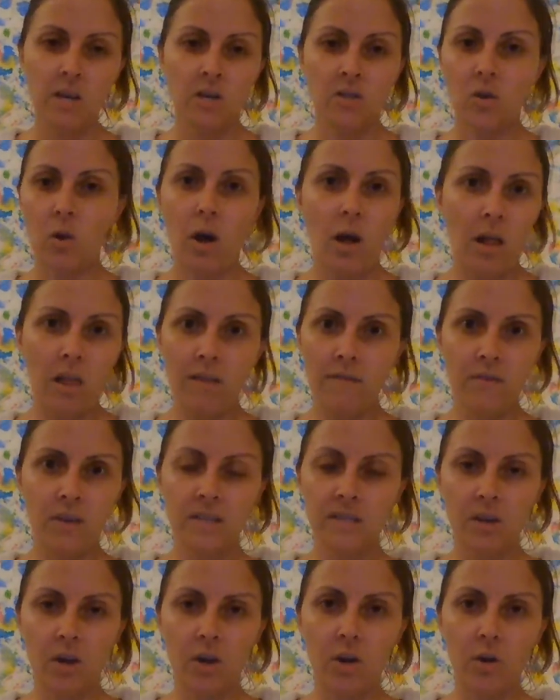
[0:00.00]
So all of
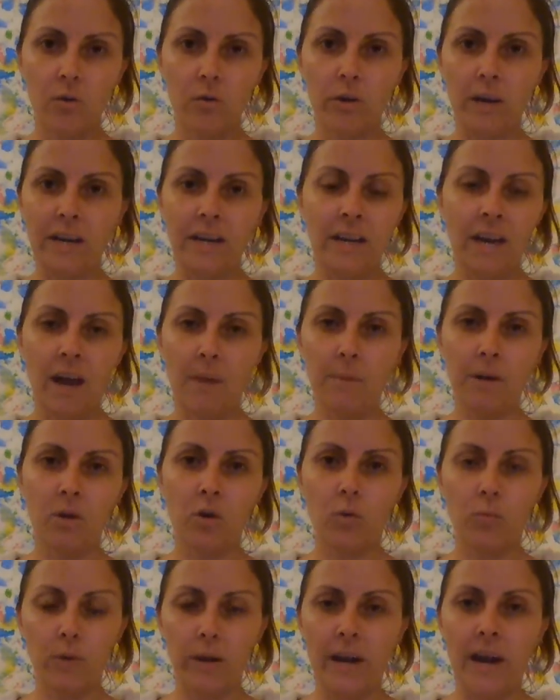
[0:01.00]
these are great
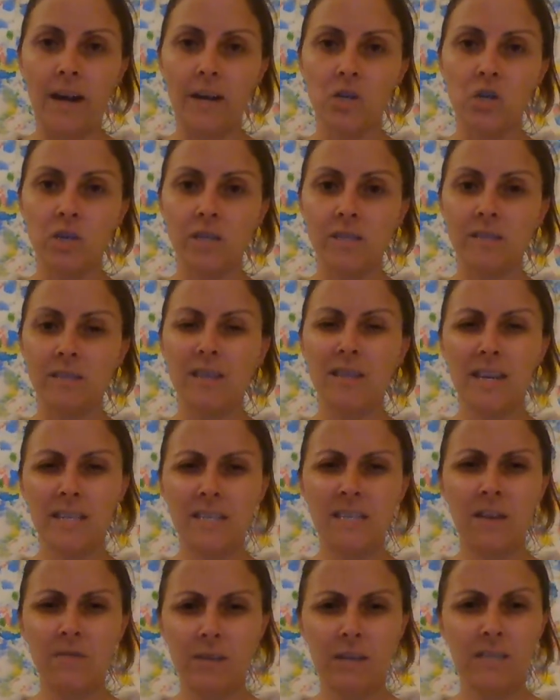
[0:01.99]
chemical reactions, and
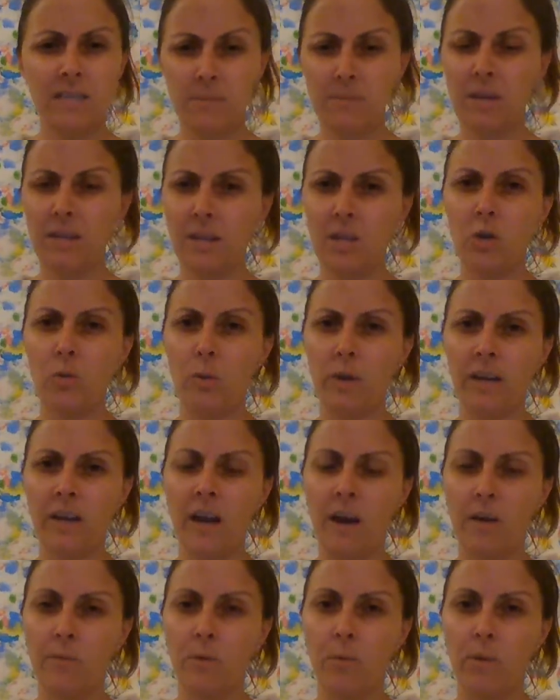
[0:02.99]
that's definitely something that you want
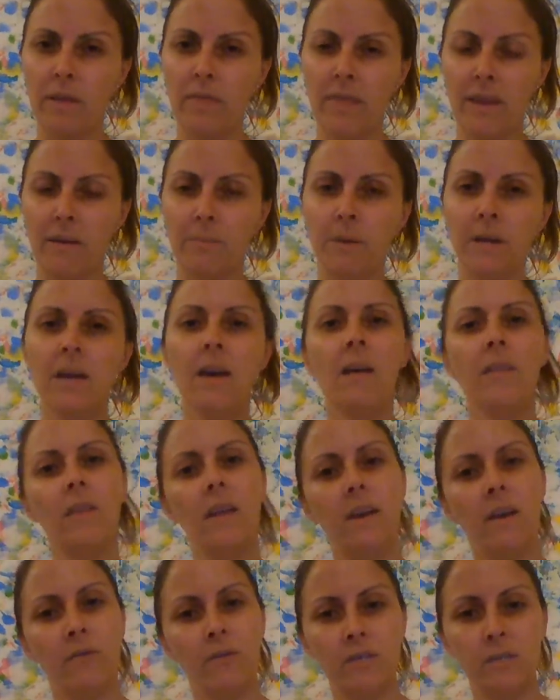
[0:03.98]
to cover with them,
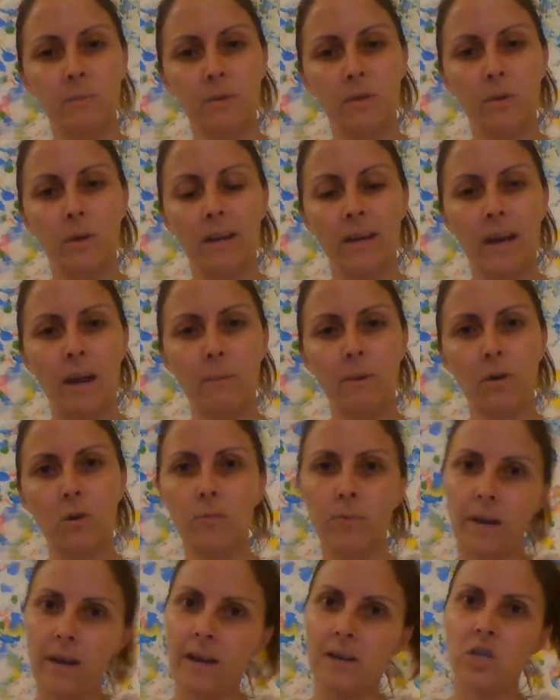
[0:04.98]
the difference between a
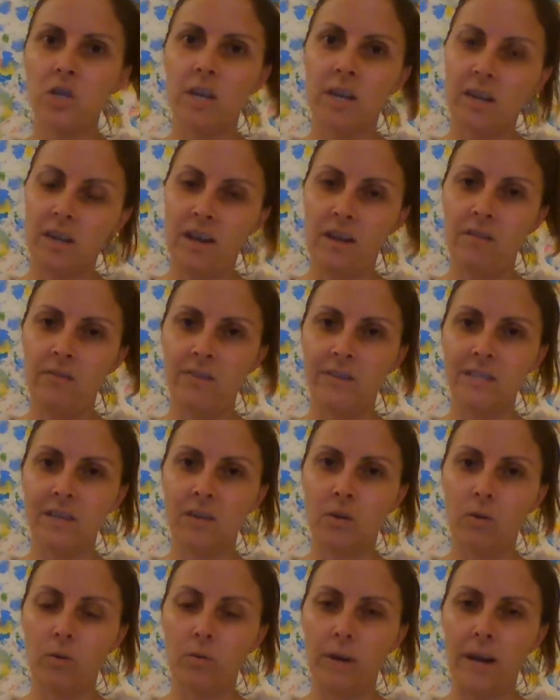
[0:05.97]
chemical reaction and
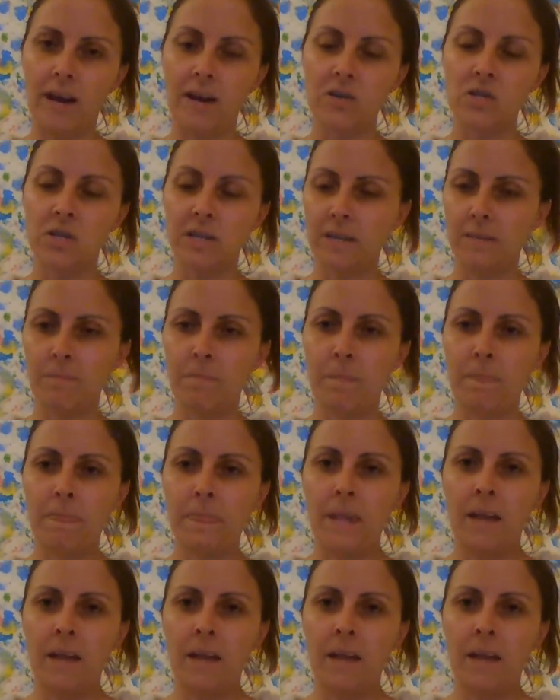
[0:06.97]
physical reaction.